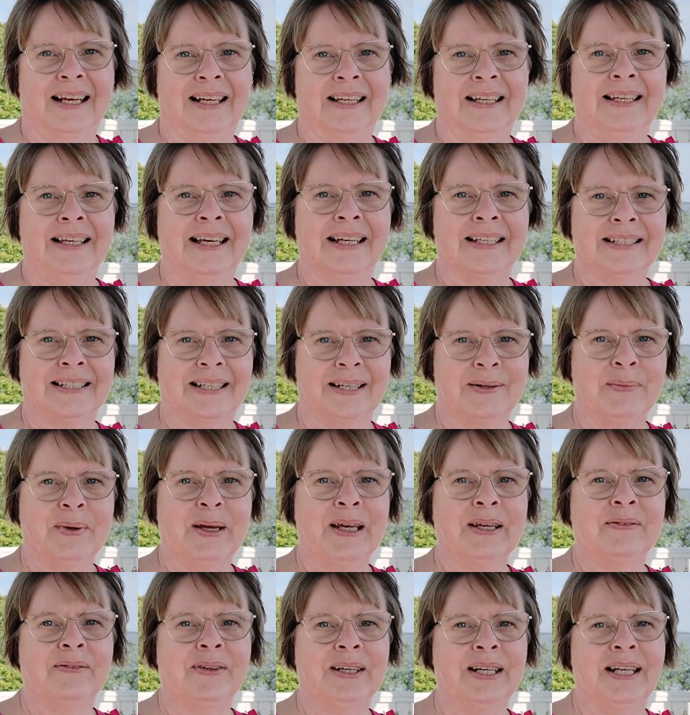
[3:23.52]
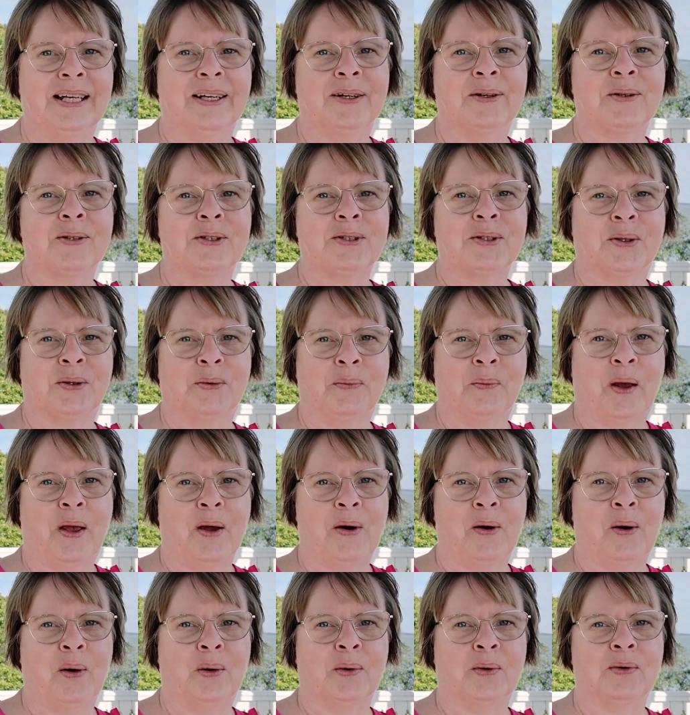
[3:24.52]
Yes, I make videos on my
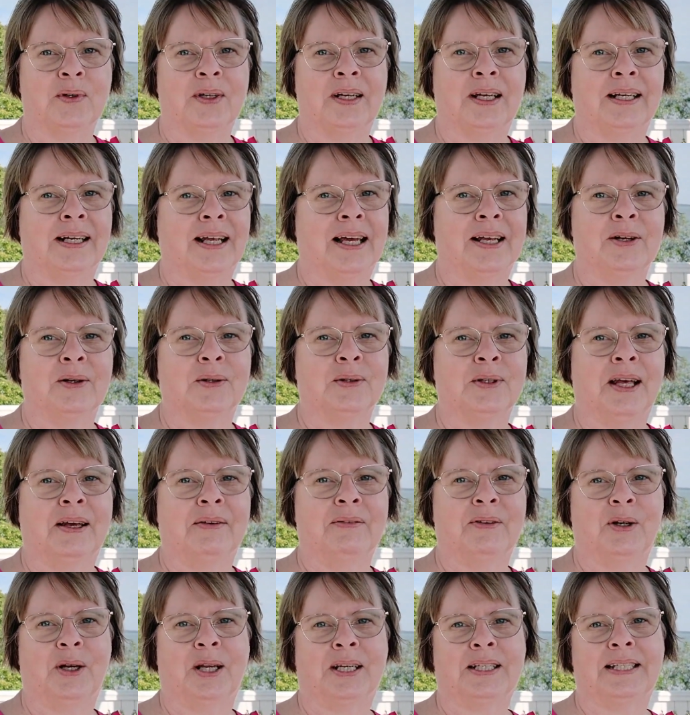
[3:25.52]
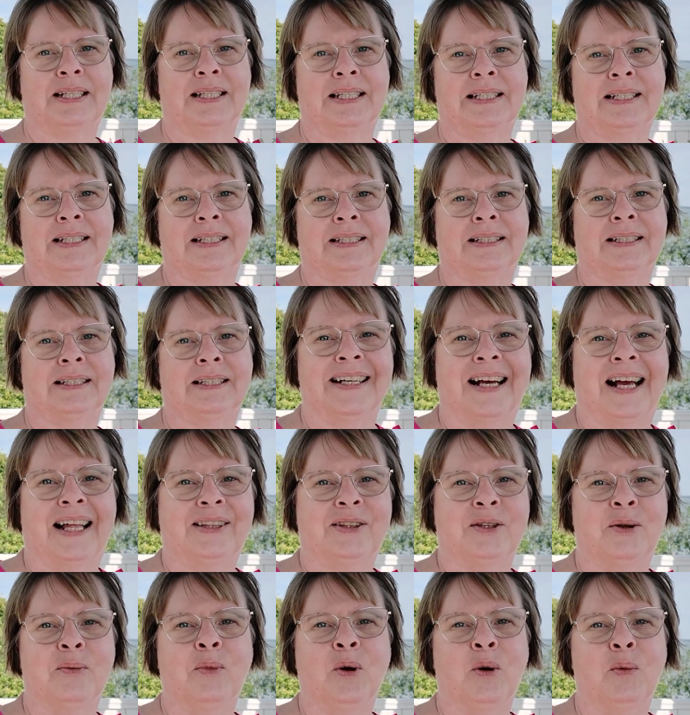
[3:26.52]
own and I don't have an assistant.
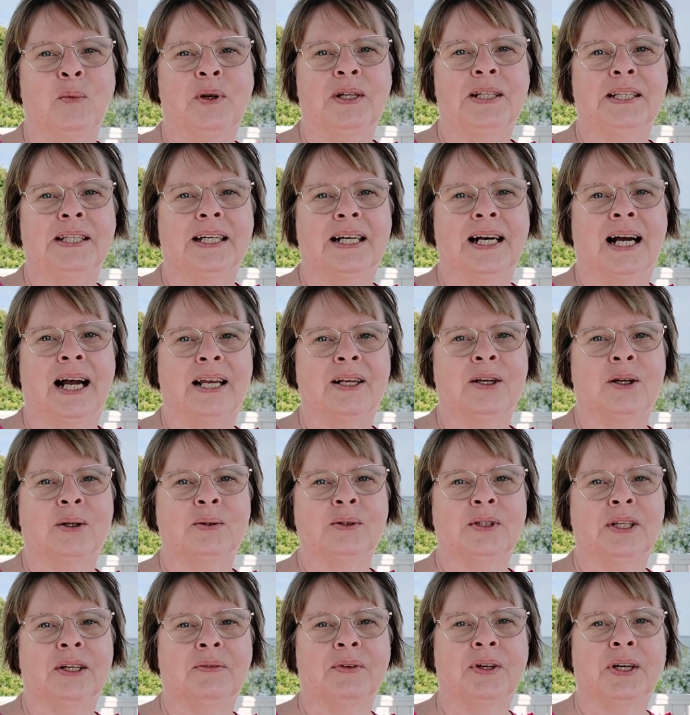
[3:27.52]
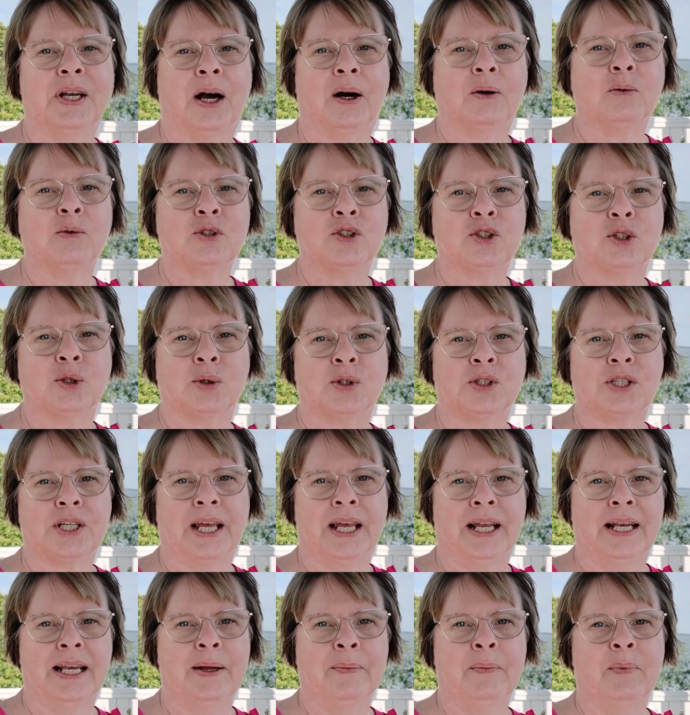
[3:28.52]
At the moment, I don't even outsource
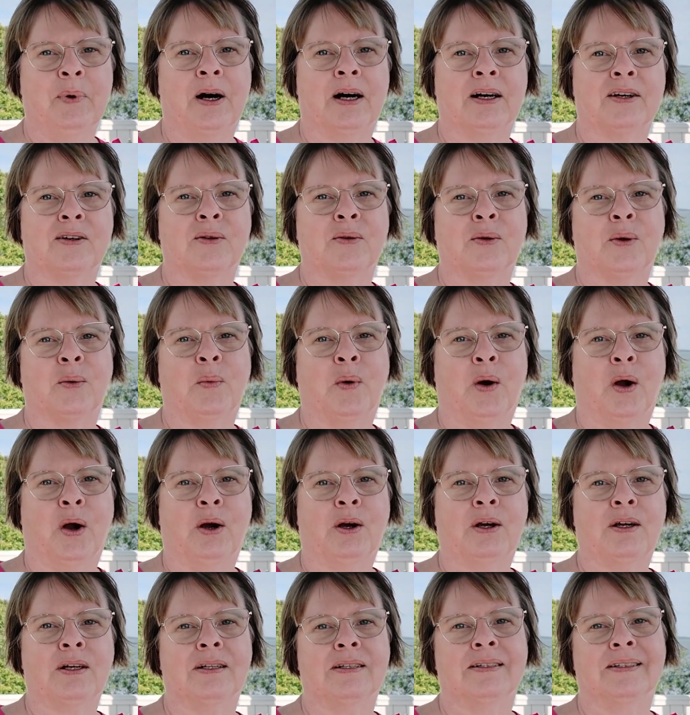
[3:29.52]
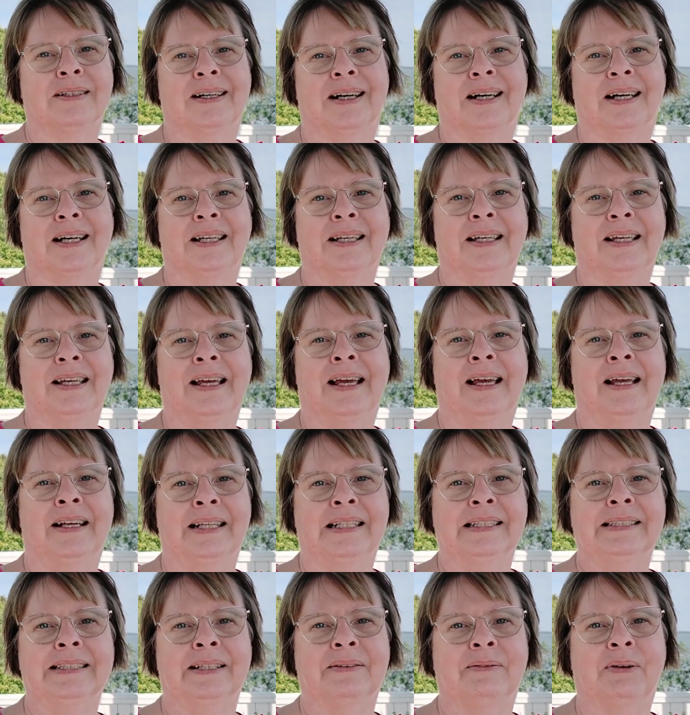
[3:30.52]
any part of the work. I
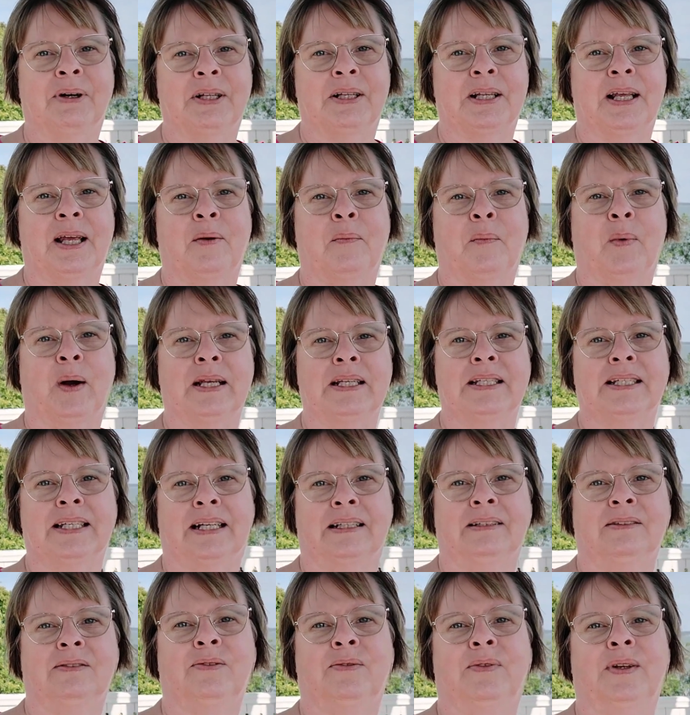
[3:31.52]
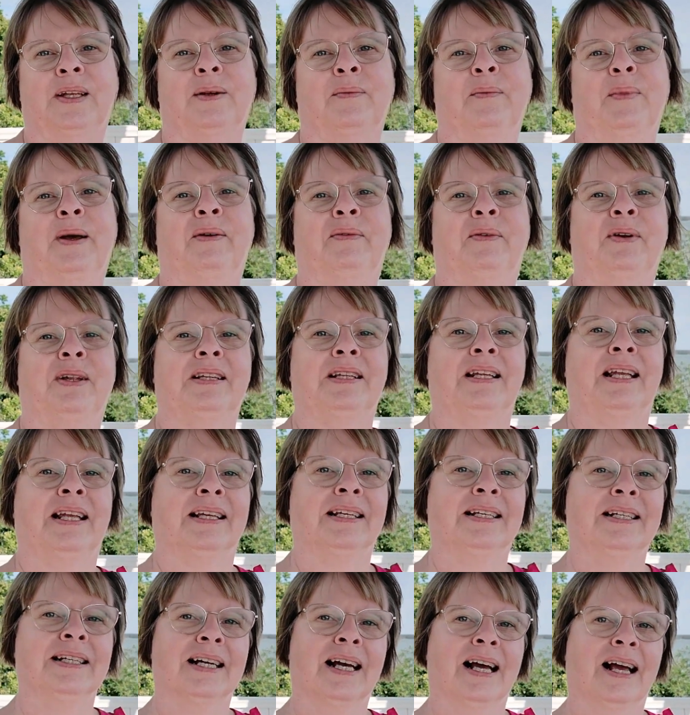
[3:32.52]
edit everything myself, film
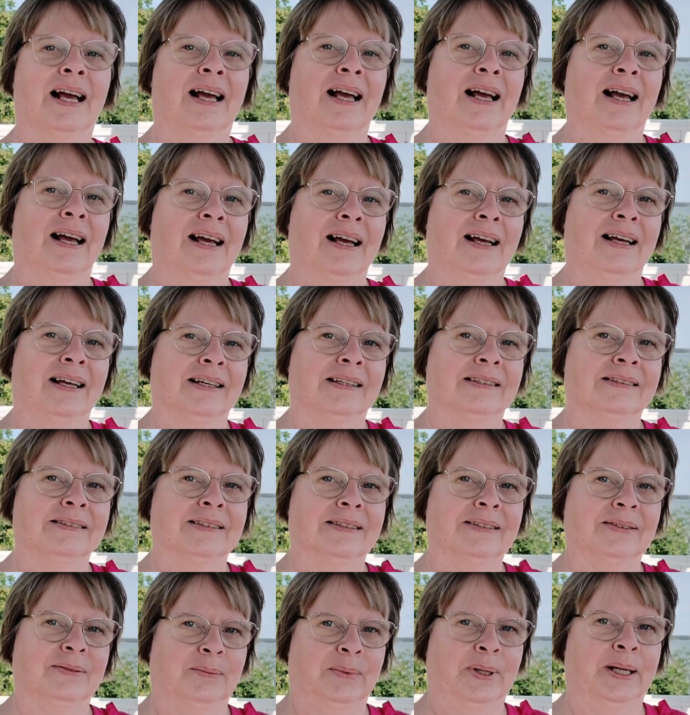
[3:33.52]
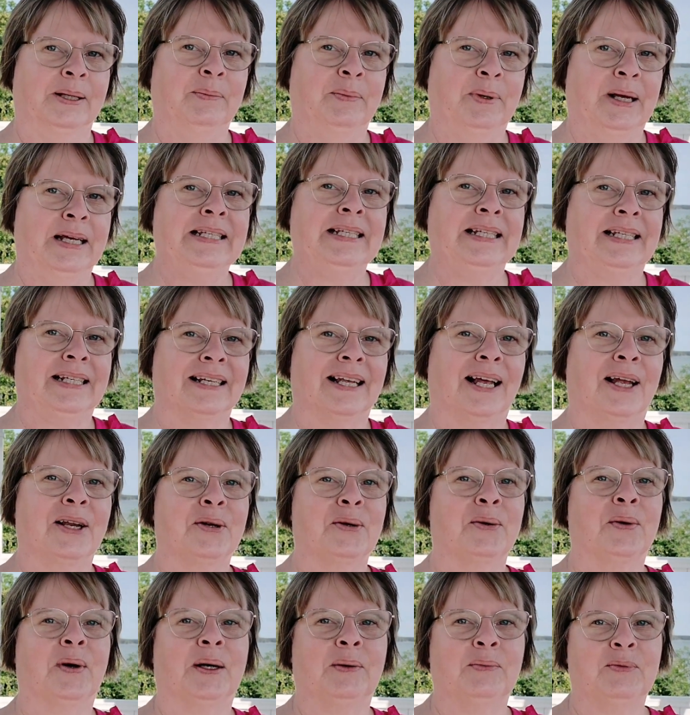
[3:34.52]
everything. Well, basically I
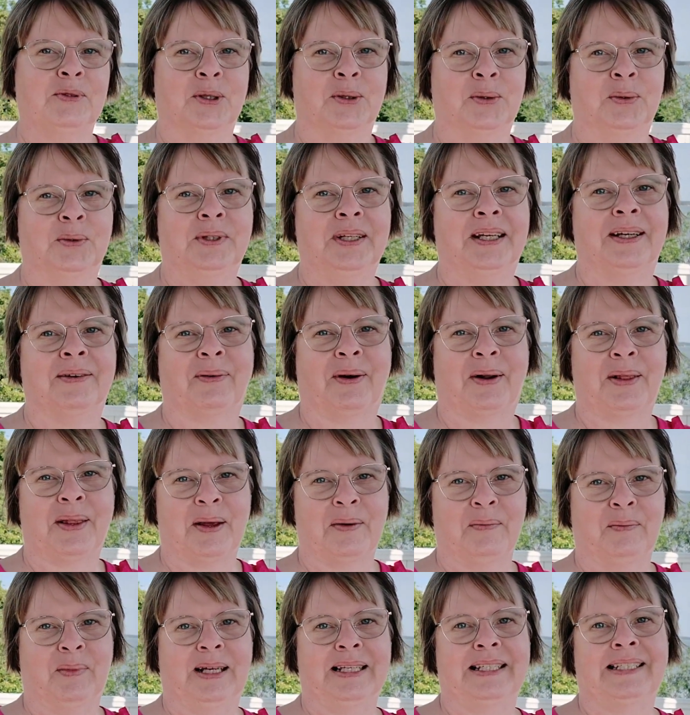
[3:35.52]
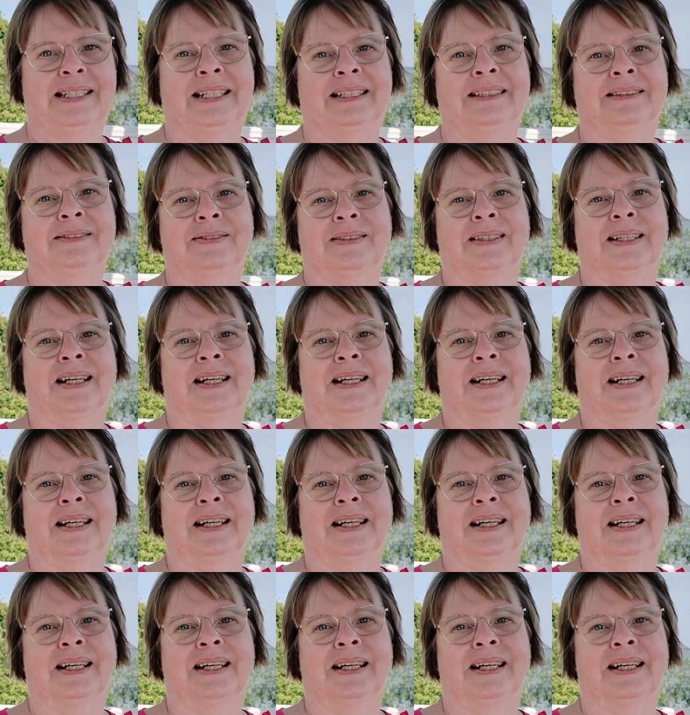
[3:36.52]
do absolutely everything myself.